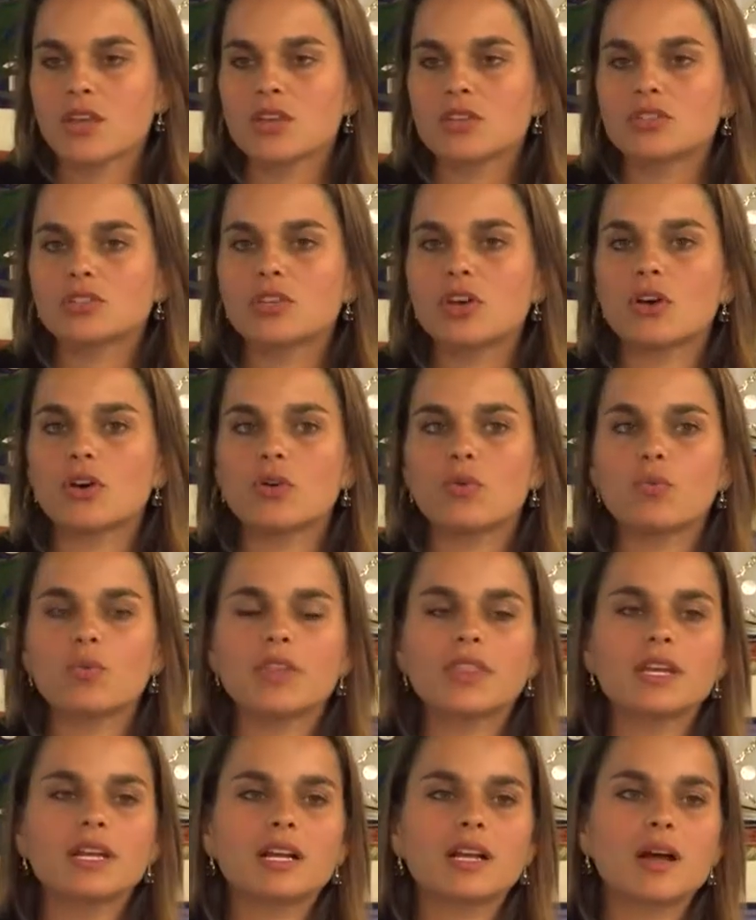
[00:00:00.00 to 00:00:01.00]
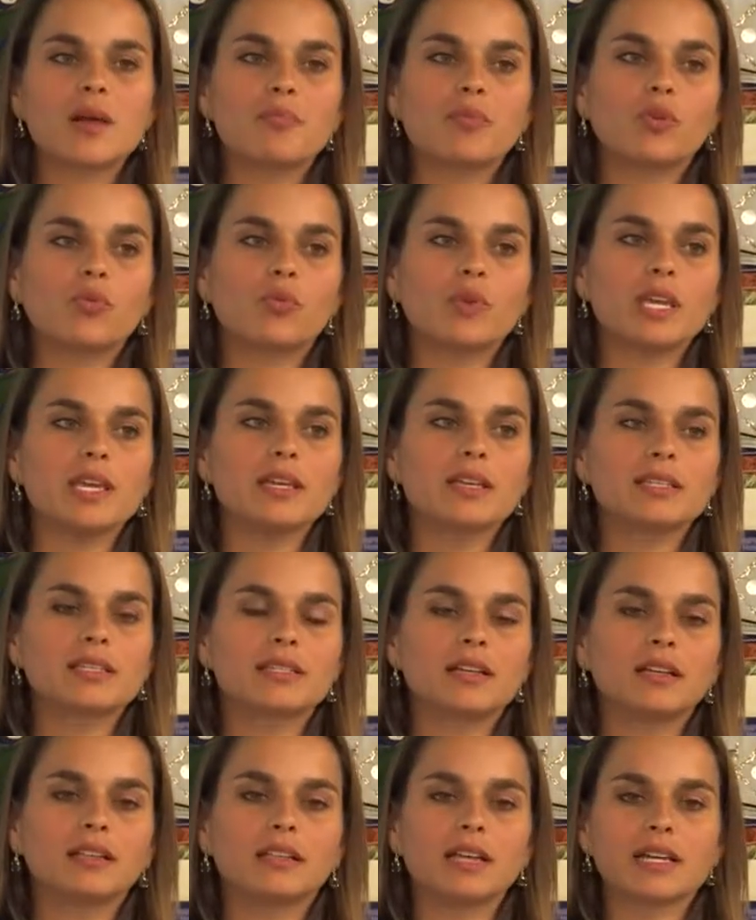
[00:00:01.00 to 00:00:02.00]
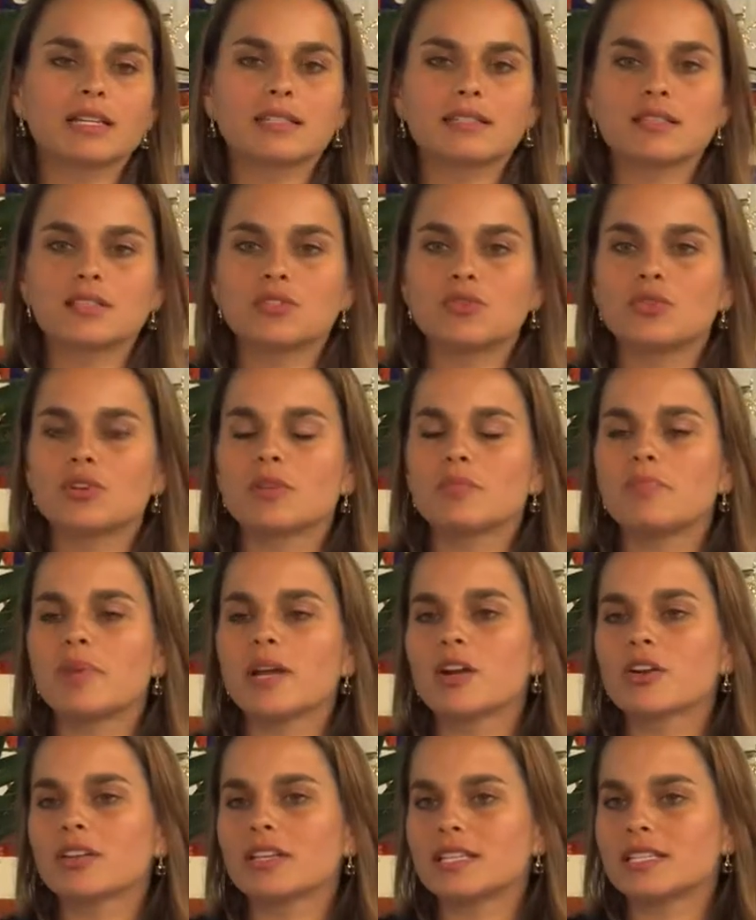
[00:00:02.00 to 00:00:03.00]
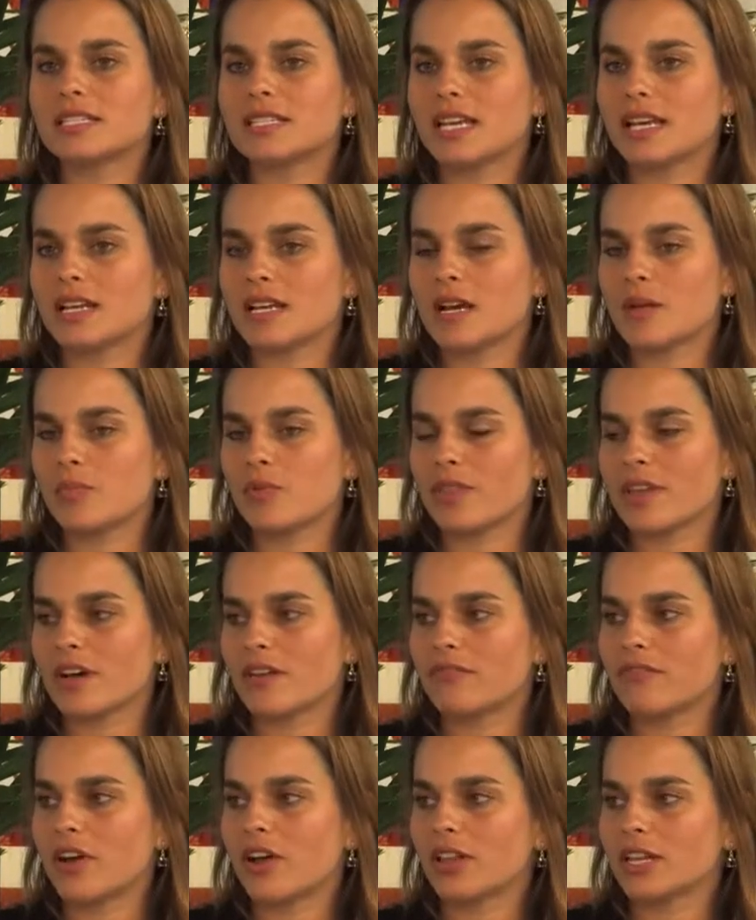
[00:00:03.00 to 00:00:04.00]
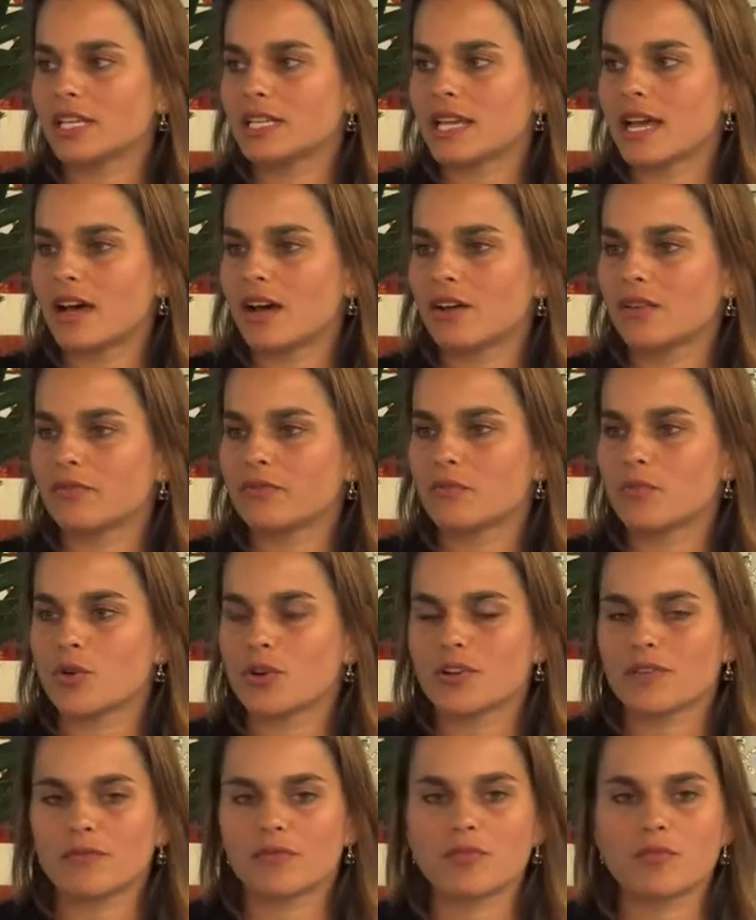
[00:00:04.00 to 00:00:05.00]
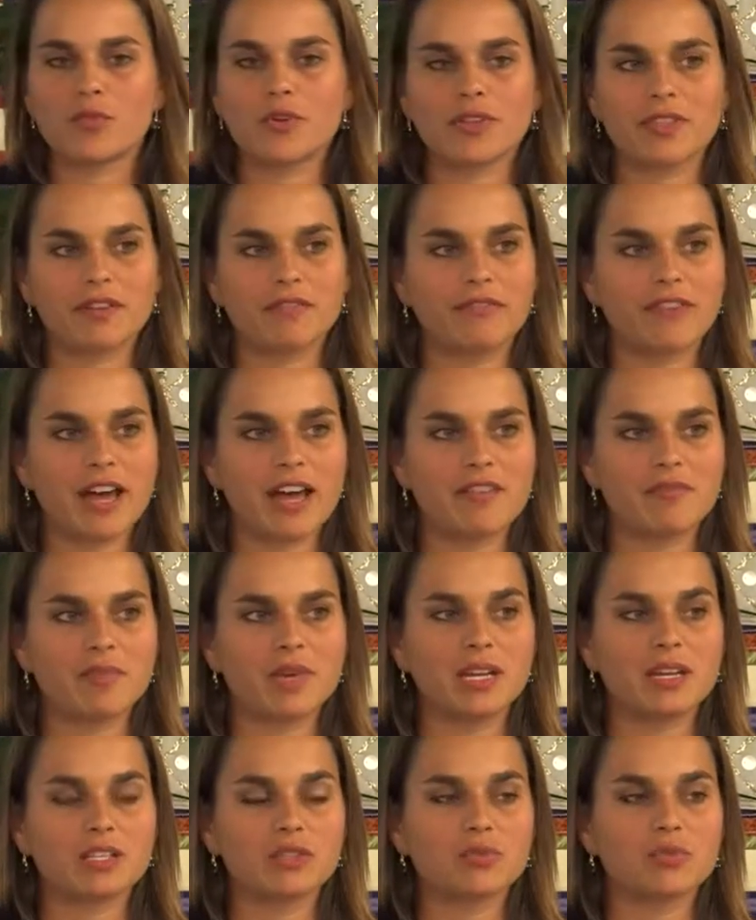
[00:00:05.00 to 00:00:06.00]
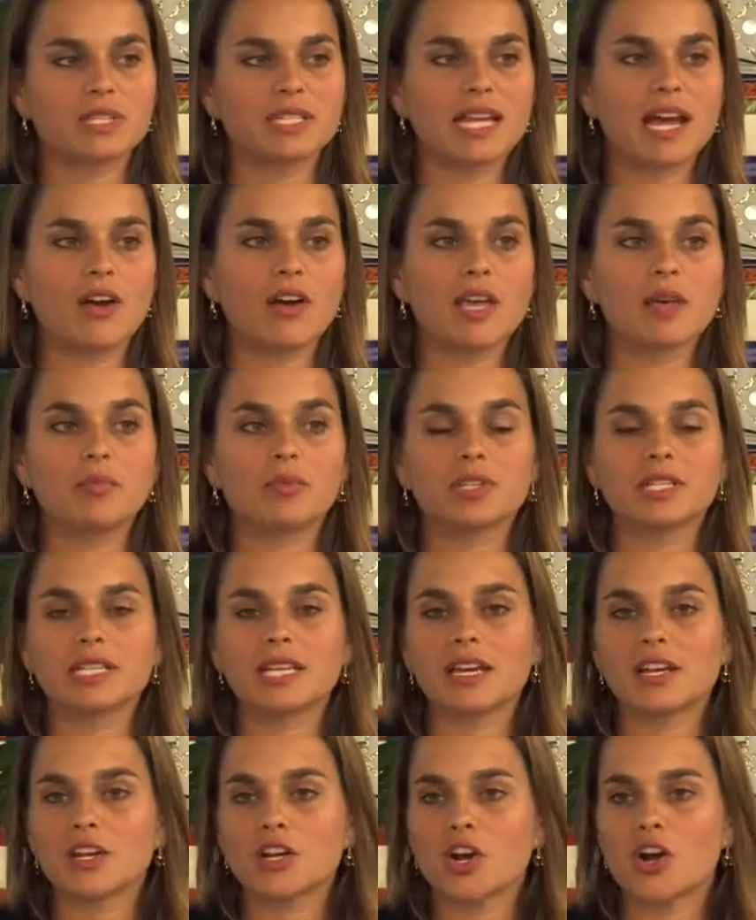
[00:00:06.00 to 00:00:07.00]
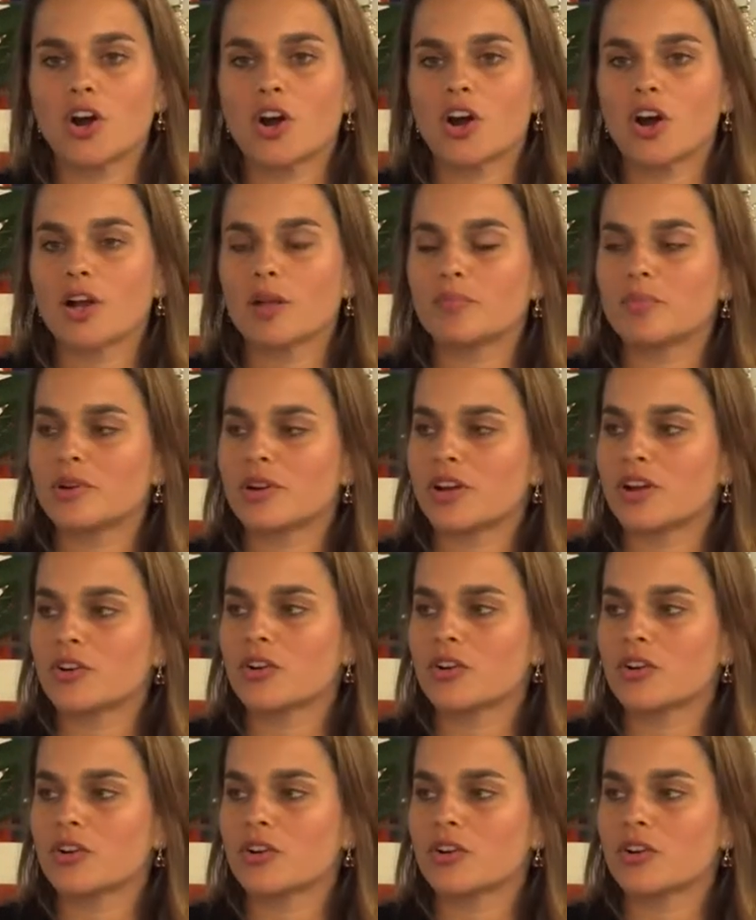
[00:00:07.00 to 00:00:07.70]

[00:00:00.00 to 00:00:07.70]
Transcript: So within a couple weeks, Alexis, who could barely stand up without falling down for more, for more than five minutes, was now able to get in a car and put on